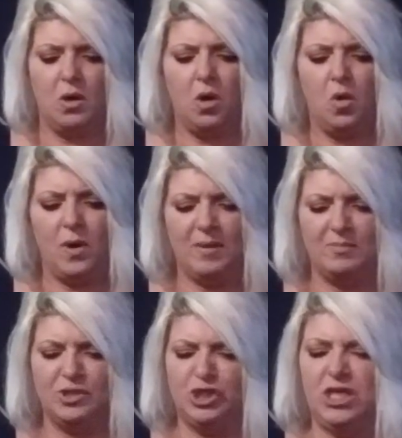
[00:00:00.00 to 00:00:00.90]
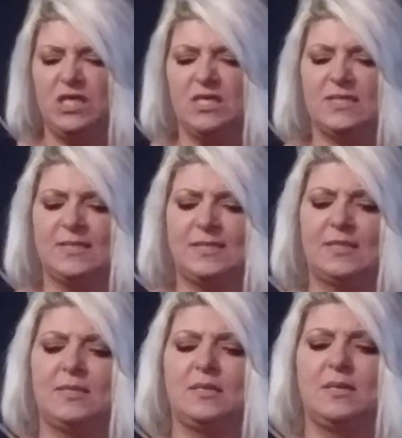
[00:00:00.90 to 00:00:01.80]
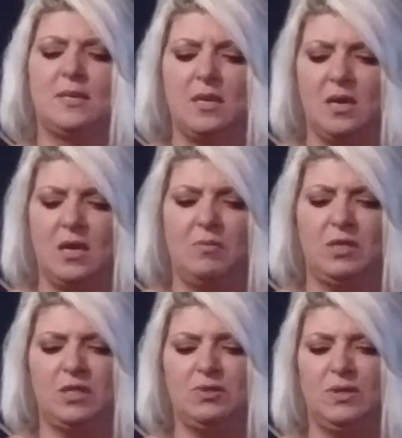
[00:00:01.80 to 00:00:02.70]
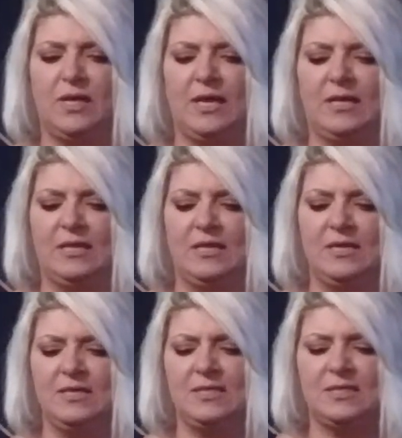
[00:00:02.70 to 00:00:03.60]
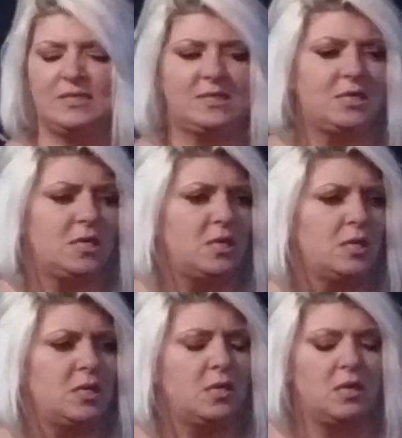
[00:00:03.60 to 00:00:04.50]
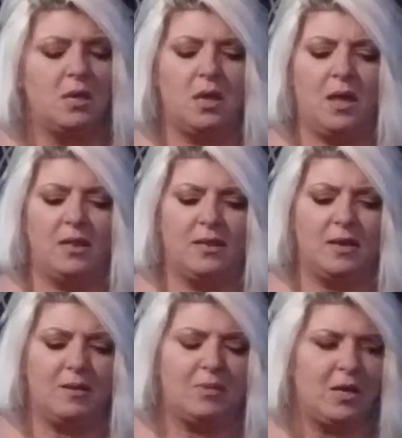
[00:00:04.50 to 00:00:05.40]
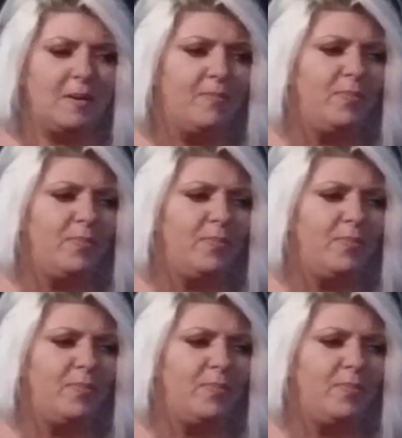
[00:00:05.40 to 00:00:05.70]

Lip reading: Oh, I'm a genius. I'm going to do it like this. And then I'm going to